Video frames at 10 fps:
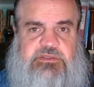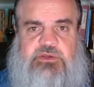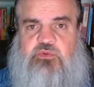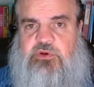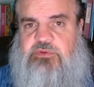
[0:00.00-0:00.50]
that
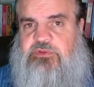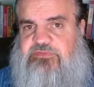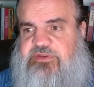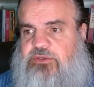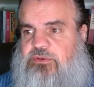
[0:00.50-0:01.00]
they work with
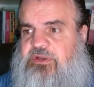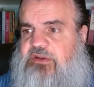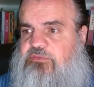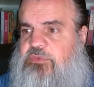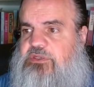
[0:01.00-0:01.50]
the federal
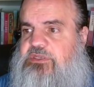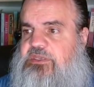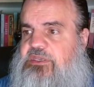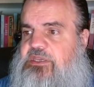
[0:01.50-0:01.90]
government